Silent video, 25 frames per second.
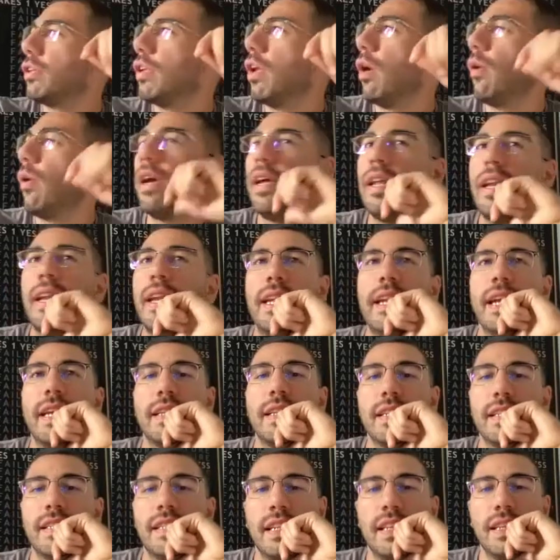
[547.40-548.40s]
now, I really
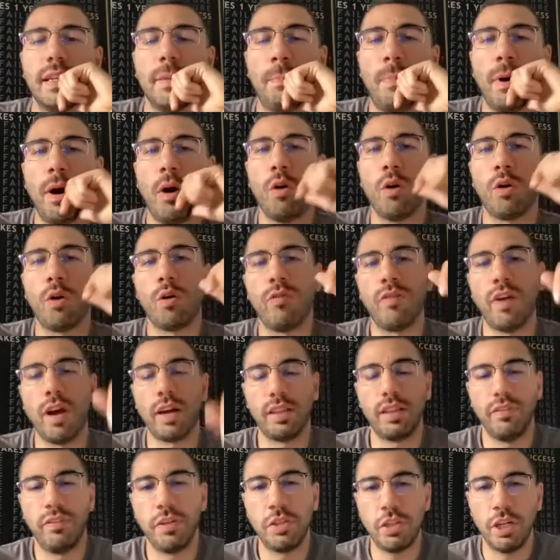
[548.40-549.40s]
understand the power of
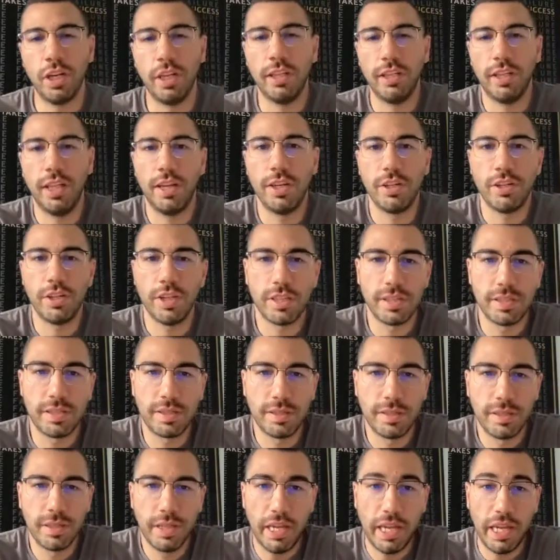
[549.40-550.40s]
artificial intelligence
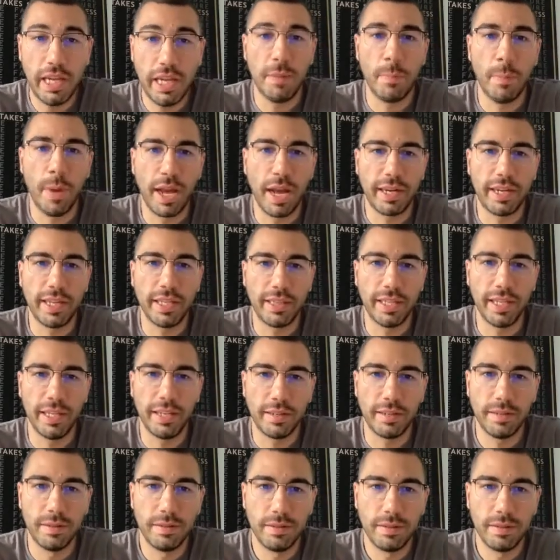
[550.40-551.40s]
in marketing.